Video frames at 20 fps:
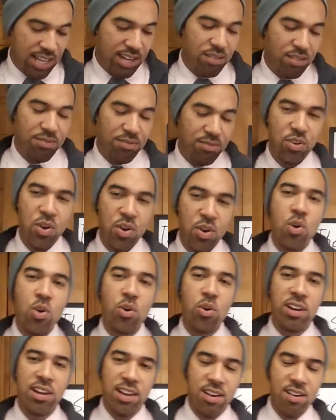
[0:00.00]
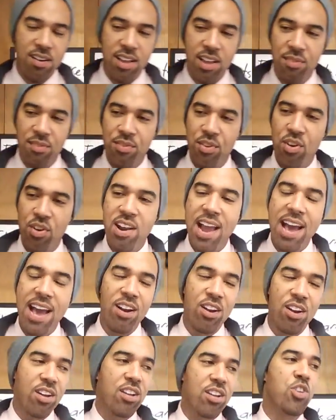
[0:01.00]
and if you're on the internet, if you're
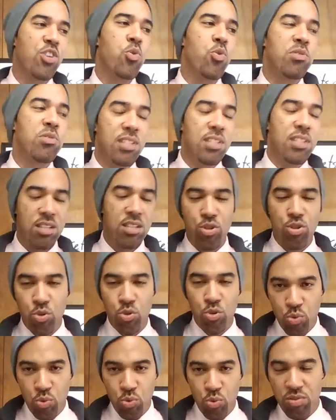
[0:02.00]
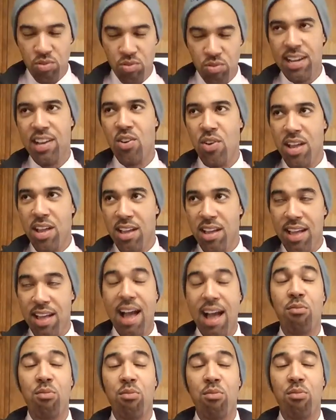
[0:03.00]
not using the tools on the internet,
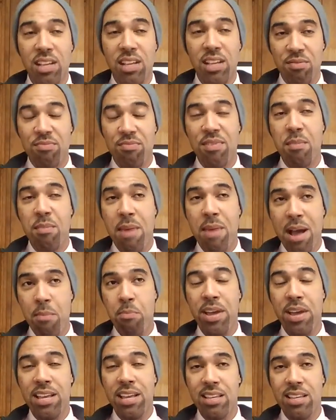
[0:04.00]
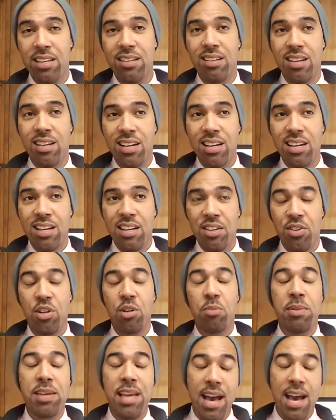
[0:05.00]
I really, in my opinion, you're
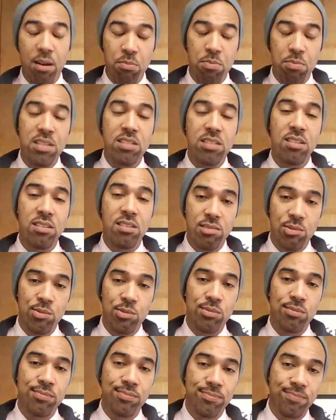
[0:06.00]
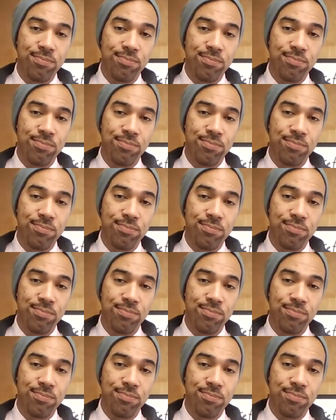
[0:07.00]
gonna be out of business soon.